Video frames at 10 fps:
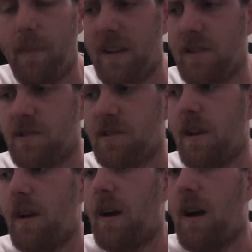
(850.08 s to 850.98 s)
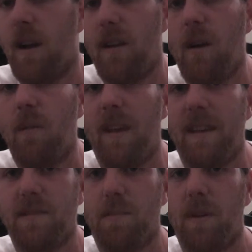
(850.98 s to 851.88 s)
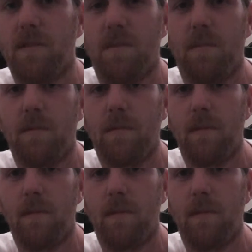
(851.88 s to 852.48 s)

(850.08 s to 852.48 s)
because I know that it's possible.